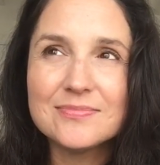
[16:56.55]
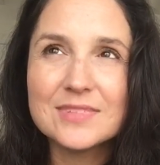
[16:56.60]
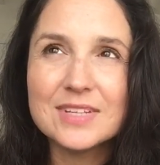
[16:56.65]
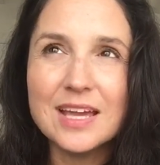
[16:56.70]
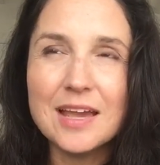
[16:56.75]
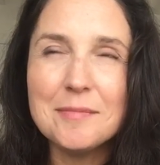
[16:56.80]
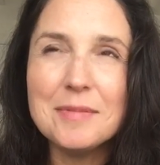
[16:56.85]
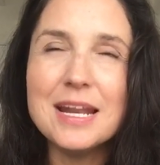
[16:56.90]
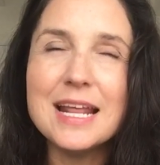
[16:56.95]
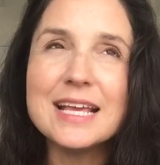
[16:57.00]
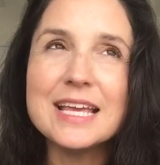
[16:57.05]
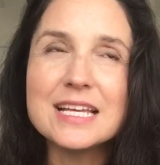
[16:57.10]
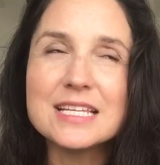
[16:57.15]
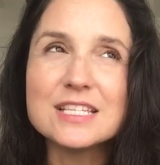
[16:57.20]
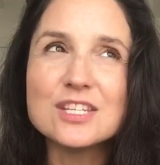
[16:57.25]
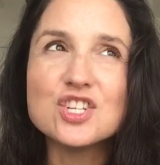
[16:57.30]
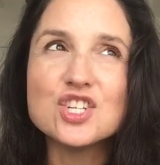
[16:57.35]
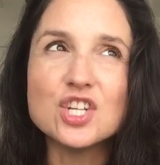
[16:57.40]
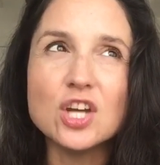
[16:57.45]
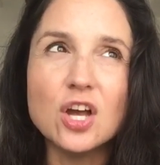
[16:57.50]
I mean, I guess a
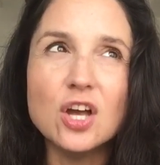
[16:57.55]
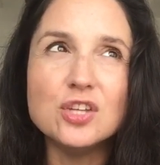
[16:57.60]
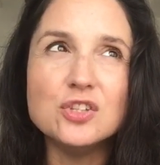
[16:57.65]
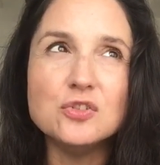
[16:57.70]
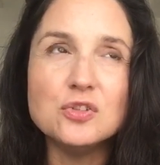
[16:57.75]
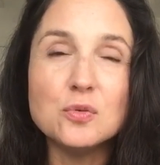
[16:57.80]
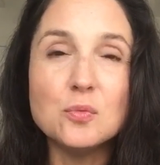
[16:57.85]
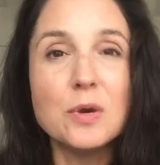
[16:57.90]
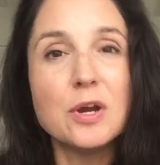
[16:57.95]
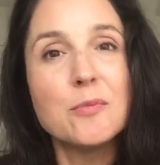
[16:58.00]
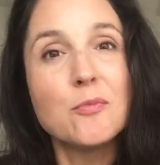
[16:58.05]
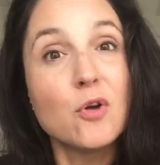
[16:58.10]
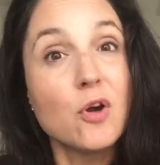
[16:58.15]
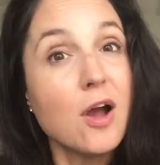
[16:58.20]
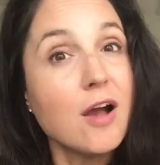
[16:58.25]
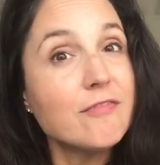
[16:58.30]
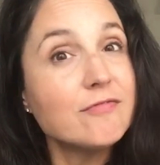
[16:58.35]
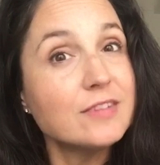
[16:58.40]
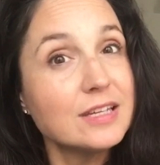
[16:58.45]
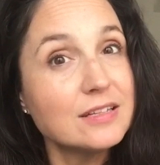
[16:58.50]
shawl you can wear more
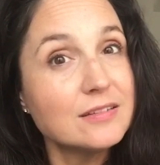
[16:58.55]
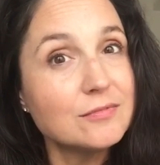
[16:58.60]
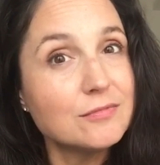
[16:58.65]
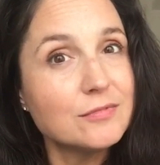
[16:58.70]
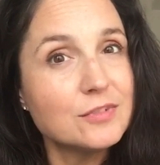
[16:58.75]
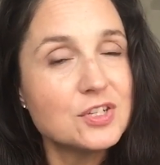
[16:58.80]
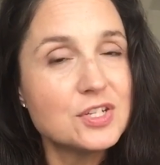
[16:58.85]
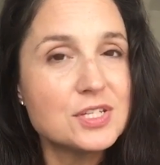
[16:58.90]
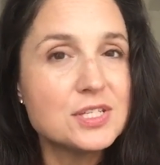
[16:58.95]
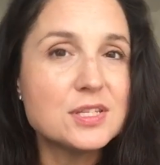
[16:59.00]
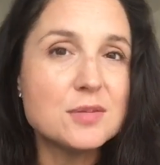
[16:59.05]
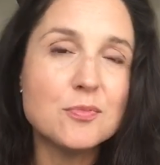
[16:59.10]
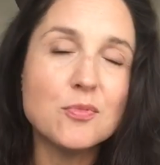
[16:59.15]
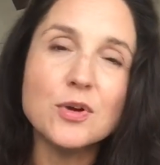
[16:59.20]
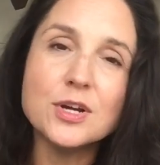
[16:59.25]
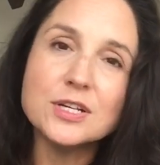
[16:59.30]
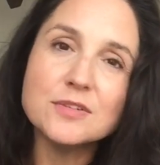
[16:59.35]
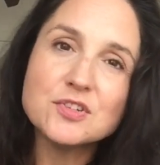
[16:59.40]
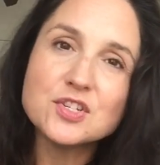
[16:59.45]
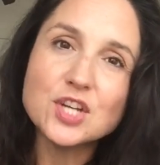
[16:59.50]
often, which is the
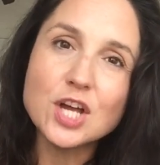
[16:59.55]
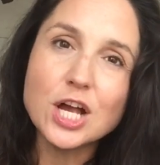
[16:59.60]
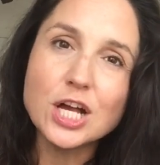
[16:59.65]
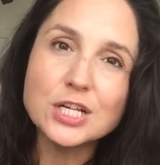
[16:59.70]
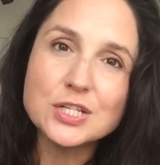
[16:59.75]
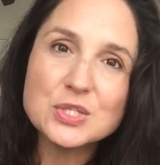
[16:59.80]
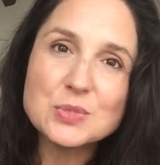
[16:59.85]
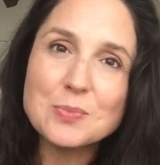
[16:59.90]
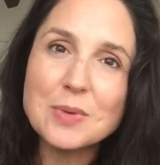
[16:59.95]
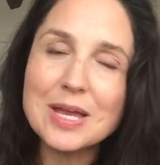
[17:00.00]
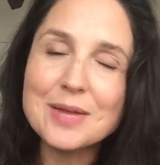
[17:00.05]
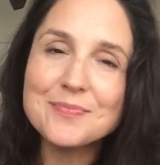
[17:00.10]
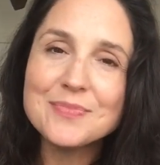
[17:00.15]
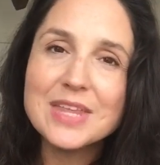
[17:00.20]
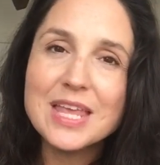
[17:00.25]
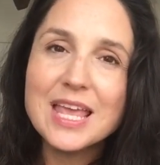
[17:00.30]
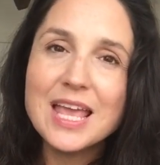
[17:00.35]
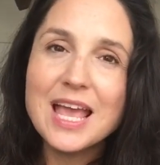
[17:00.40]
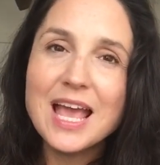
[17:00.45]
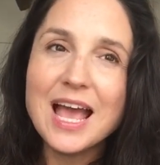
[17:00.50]
point of shawls, but
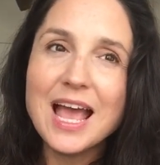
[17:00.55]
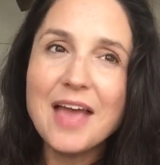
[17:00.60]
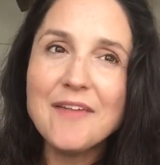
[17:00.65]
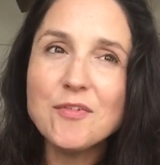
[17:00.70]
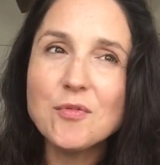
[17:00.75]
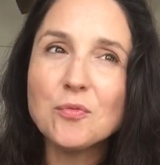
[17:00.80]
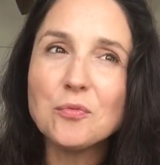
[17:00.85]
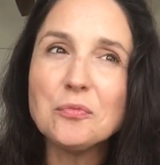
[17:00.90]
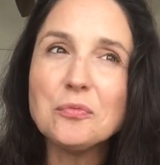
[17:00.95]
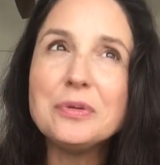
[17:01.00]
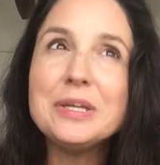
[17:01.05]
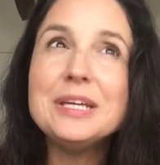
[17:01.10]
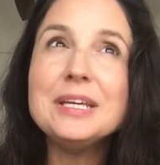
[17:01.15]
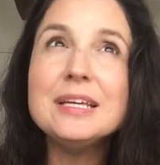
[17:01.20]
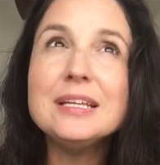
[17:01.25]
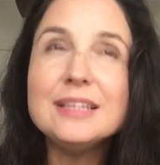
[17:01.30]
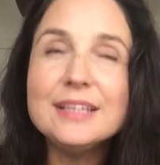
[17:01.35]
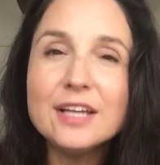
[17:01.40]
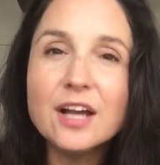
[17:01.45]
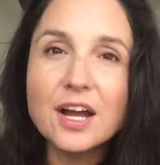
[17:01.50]
I haven't
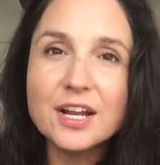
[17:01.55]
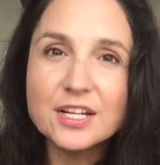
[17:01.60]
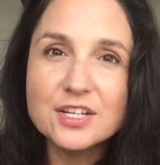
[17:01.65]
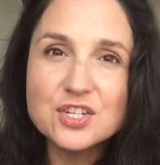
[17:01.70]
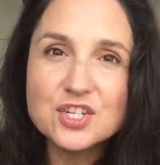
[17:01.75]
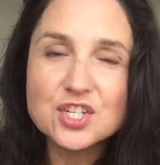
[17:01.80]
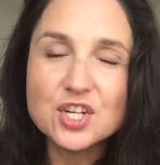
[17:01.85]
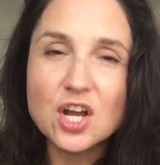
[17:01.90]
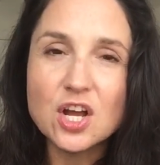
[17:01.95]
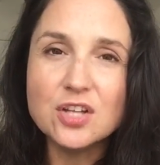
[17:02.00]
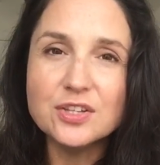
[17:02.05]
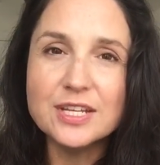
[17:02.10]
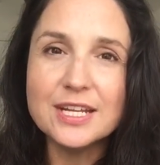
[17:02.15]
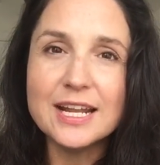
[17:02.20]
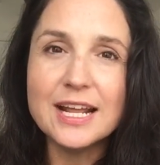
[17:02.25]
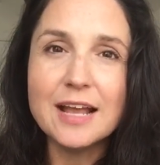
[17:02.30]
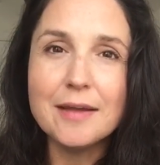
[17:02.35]
really got into shawl knitting.